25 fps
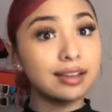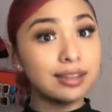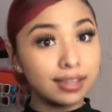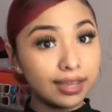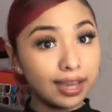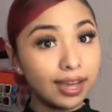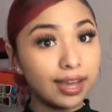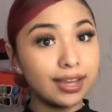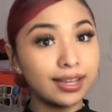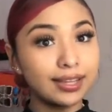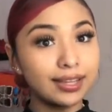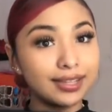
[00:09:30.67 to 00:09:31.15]

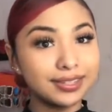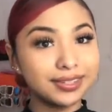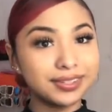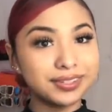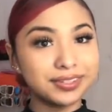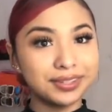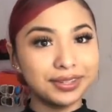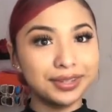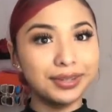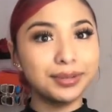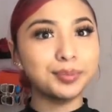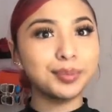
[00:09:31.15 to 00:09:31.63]
Yes,
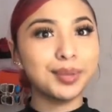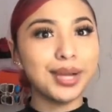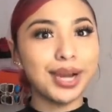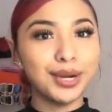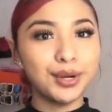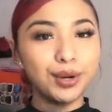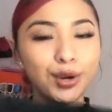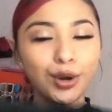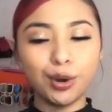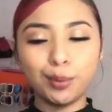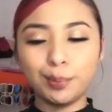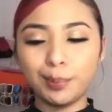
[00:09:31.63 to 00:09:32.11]
kind
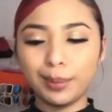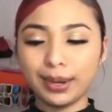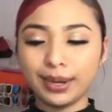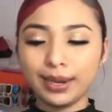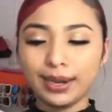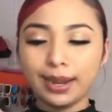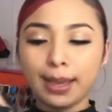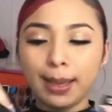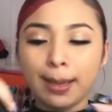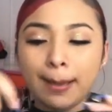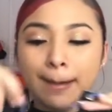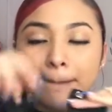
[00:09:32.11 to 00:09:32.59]
of open.
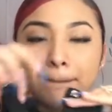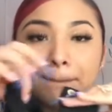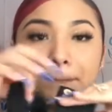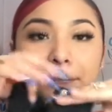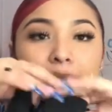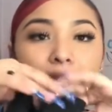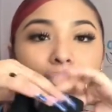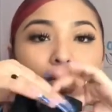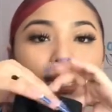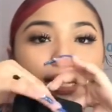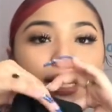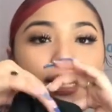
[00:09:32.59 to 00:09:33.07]

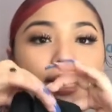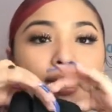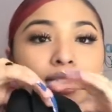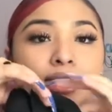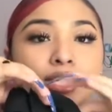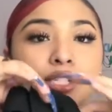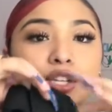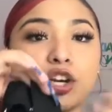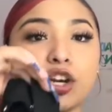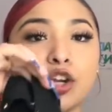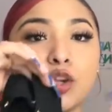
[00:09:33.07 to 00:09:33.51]
But in this skirt,